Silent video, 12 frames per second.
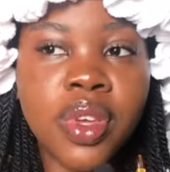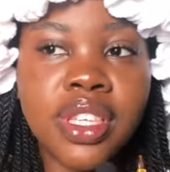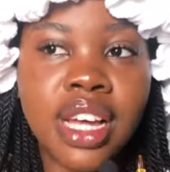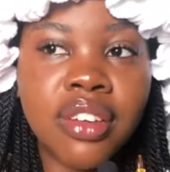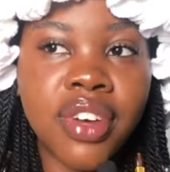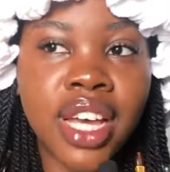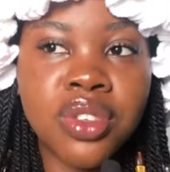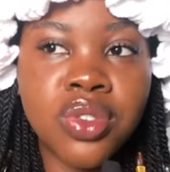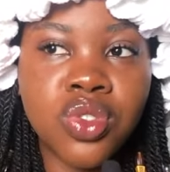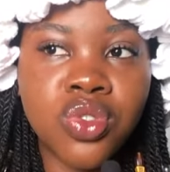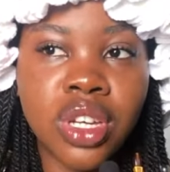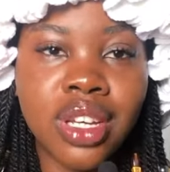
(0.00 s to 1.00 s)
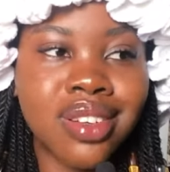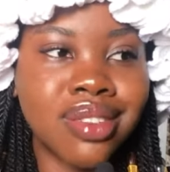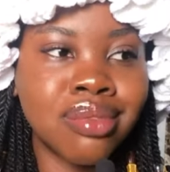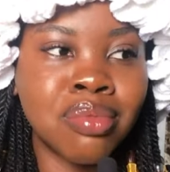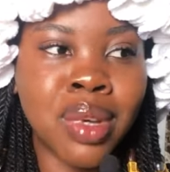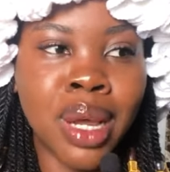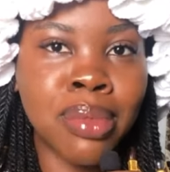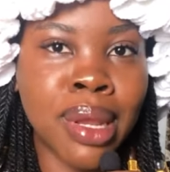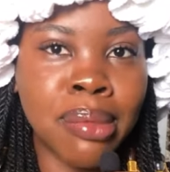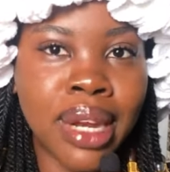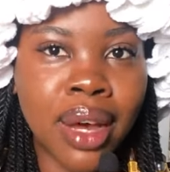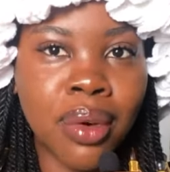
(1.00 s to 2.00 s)
always advise you drink blah
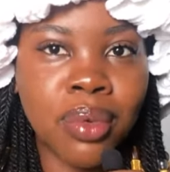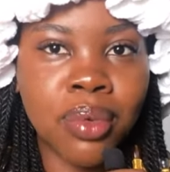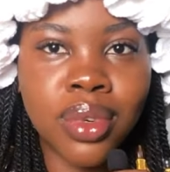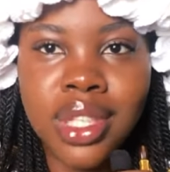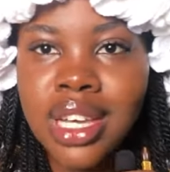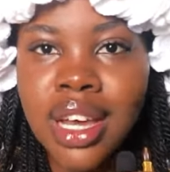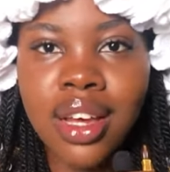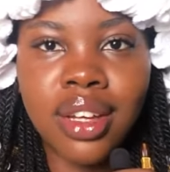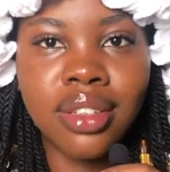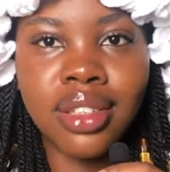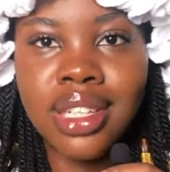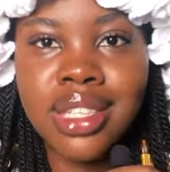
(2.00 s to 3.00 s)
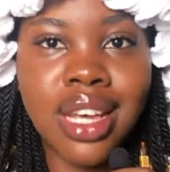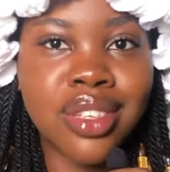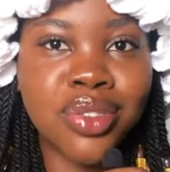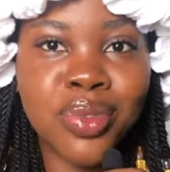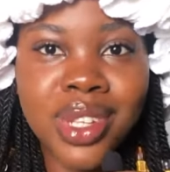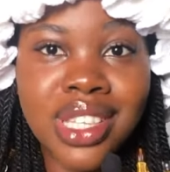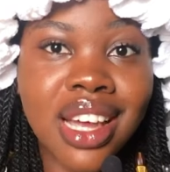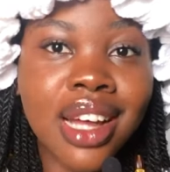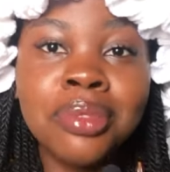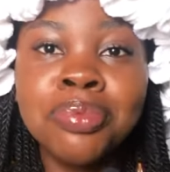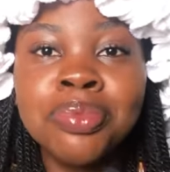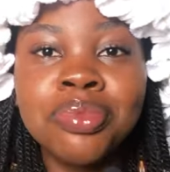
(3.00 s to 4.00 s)
blah blah water, liters of water